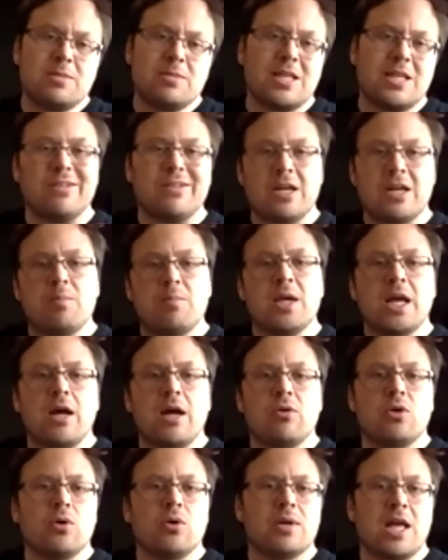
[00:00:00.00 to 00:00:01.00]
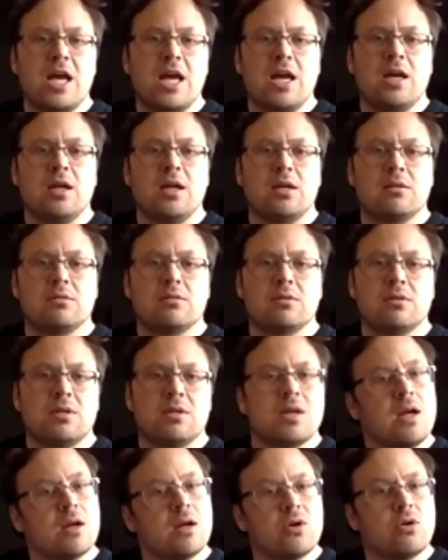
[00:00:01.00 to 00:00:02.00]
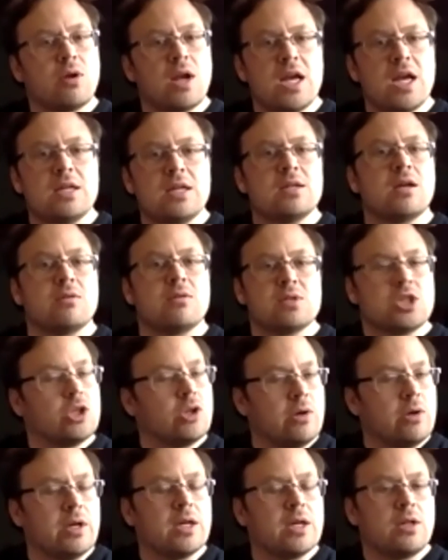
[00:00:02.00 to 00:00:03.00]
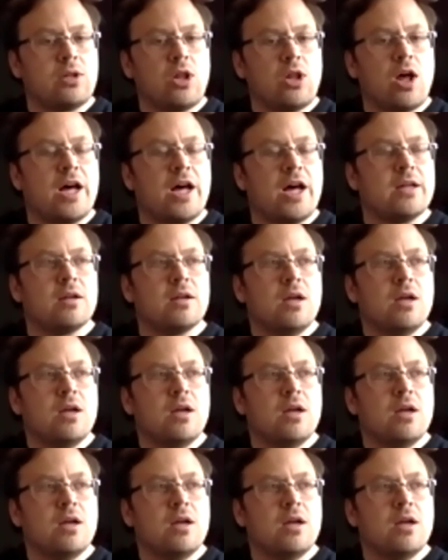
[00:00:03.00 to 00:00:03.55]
They were coming out okay, not great. I was learning a lot.